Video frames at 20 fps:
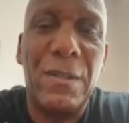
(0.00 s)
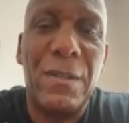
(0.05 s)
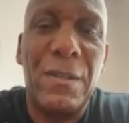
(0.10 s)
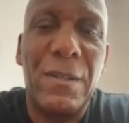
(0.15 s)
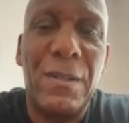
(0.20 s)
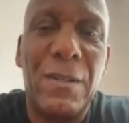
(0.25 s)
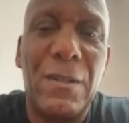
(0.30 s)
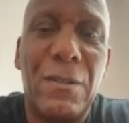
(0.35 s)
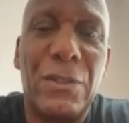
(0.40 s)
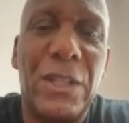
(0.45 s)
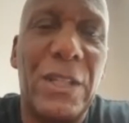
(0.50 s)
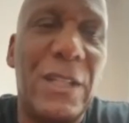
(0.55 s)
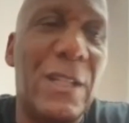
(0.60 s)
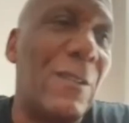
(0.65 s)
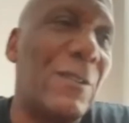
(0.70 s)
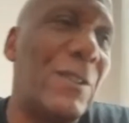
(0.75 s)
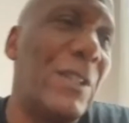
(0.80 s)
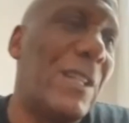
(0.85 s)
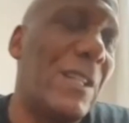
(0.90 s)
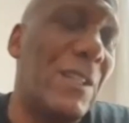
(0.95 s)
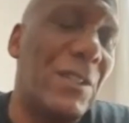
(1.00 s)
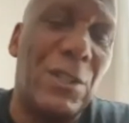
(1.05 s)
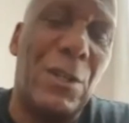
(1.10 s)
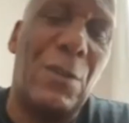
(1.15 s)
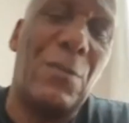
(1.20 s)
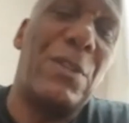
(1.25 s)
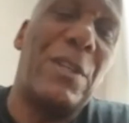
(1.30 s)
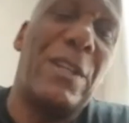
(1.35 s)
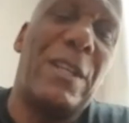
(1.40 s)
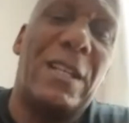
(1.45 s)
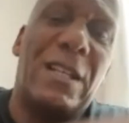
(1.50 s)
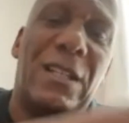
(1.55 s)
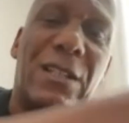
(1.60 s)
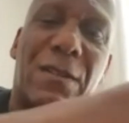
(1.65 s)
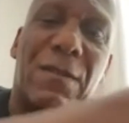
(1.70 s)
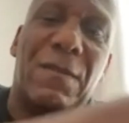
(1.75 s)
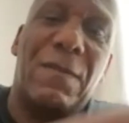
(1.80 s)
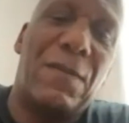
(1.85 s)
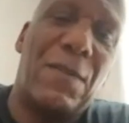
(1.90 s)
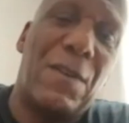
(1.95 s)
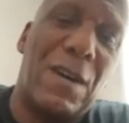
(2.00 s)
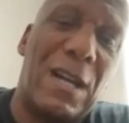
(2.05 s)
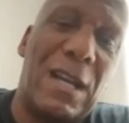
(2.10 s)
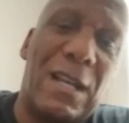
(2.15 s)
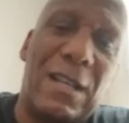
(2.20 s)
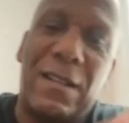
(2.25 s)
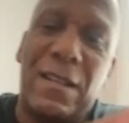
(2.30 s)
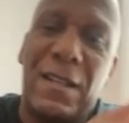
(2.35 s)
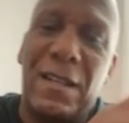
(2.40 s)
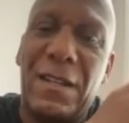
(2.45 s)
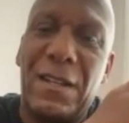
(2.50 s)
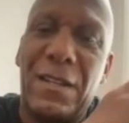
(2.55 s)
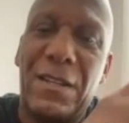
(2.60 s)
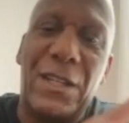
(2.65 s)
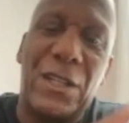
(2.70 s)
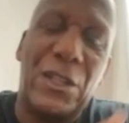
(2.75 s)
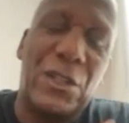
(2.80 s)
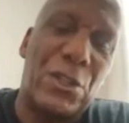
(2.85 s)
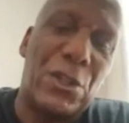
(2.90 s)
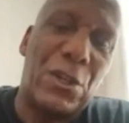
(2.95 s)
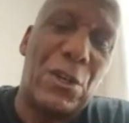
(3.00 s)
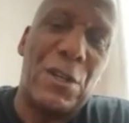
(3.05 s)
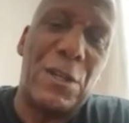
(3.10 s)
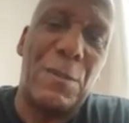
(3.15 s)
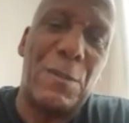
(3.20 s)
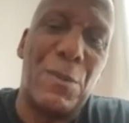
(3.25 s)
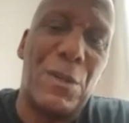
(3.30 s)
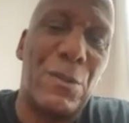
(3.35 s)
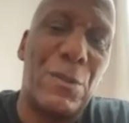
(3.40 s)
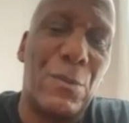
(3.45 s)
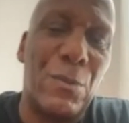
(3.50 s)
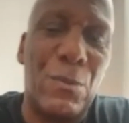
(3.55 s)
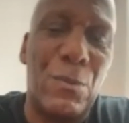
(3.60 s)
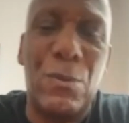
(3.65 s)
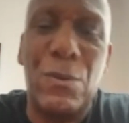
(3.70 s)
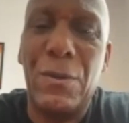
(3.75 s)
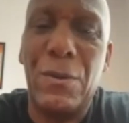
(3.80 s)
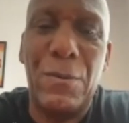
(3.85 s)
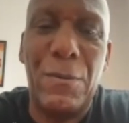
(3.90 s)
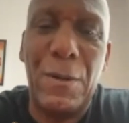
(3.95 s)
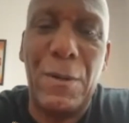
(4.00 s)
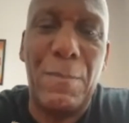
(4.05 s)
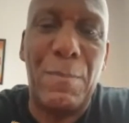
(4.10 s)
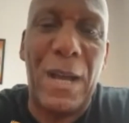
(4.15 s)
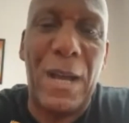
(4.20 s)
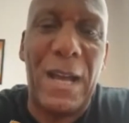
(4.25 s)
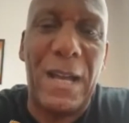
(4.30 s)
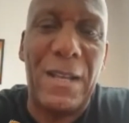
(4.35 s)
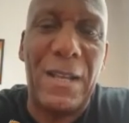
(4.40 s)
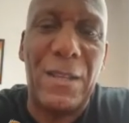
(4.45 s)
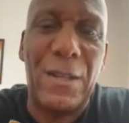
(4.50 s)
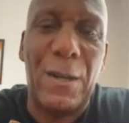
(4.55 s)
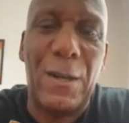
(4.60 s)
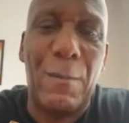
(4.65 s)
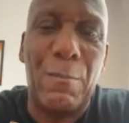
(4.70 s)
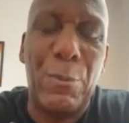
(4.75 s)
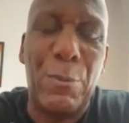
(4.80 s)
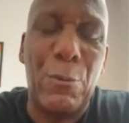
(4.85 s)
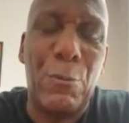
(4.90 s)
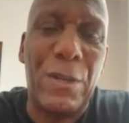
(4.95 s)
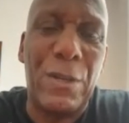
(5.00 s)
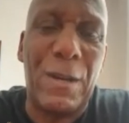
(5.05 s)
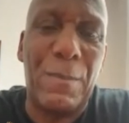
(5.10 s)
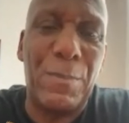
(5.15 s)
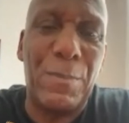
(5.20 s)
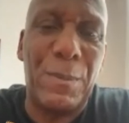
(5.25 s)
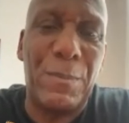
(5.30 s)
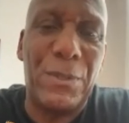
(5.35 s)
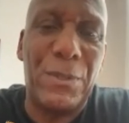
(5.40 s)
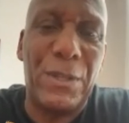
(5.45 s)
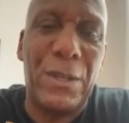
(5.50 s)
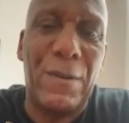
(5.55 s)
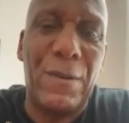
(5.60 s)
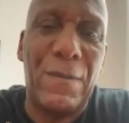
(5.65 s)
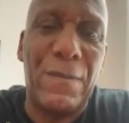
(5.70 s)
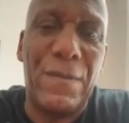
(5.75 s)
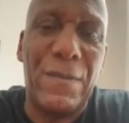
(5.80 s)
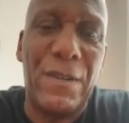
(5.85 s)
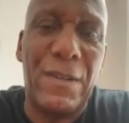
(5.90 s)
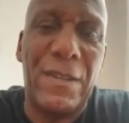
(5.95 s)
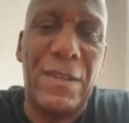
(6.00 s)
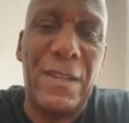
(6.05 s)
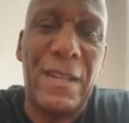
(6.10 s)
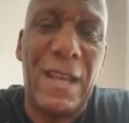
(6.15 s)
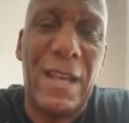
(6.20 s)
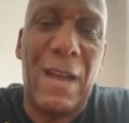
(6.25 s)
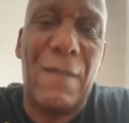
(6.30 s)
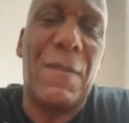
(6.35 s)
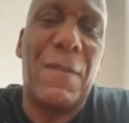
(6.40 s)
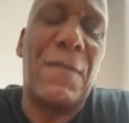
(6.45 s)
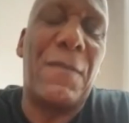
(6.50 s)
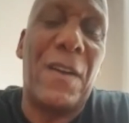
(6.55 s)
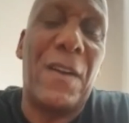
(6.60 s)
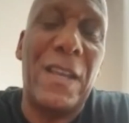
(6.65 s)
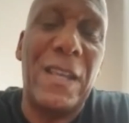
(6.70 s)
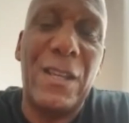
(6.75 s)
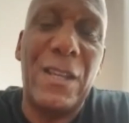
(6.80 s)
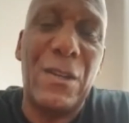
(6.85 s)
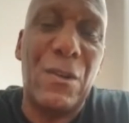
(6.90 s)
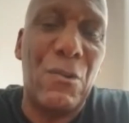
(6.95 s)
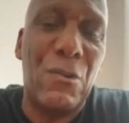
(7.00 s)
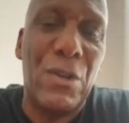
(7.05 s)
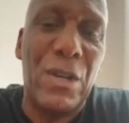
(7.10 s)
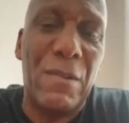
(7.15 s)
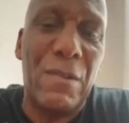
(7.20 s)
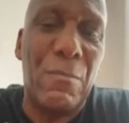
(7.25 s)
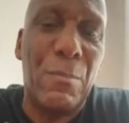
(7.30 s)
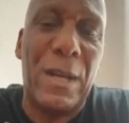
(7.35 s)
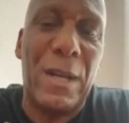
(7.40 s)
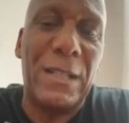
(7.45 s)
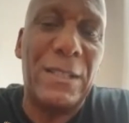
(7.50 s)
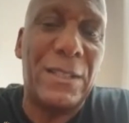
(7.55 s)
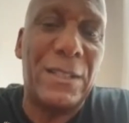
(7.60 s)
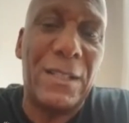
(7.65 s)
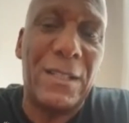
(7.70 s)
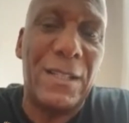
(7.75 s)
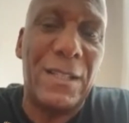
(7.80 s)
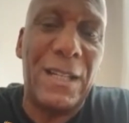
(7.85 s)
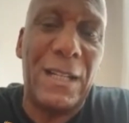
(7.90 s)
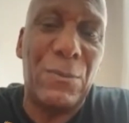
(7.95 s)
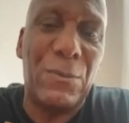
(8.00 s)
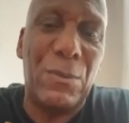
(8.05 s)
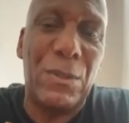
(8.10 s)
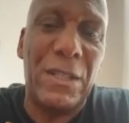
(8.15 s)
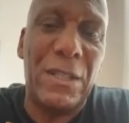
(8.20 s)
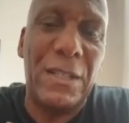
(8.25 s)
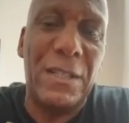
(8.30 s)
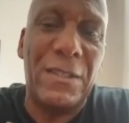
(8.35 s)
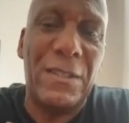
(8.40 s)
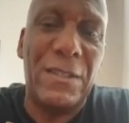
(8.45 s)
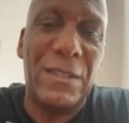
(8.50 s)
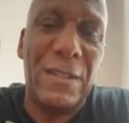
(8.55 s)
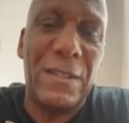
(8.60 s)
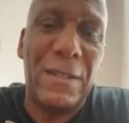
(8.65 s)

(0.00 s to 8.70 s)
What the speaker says: because he knows he can sell tickets and fight these journeymen or a bat, you know, and build up himself and have a fake career. Basically, that's what it is.